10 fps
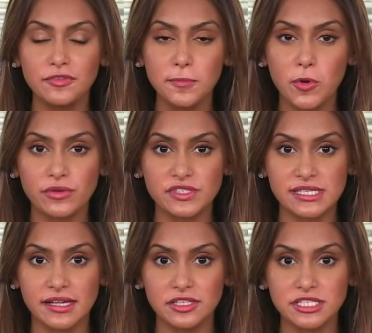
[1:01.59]
For more,
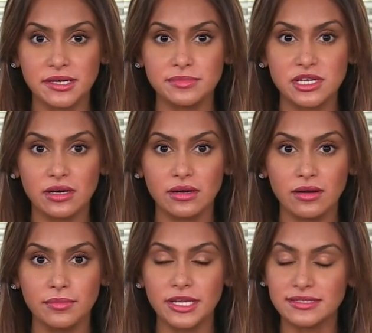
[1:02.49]
visit
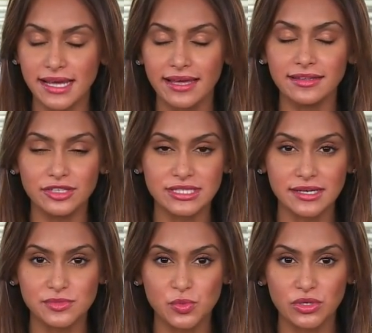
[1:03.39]
LATimes.com and
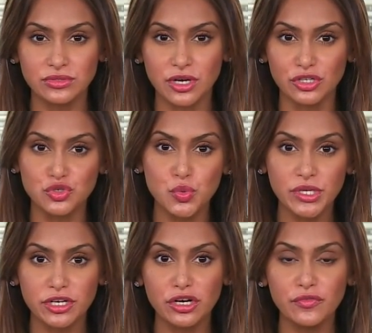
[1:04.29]
@LATimesWorld on
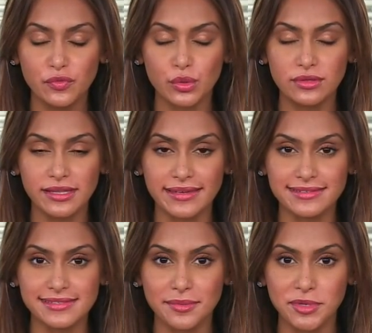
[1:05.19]
Twitter for the
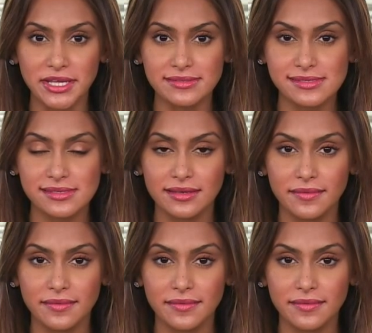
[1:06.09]
latest updates.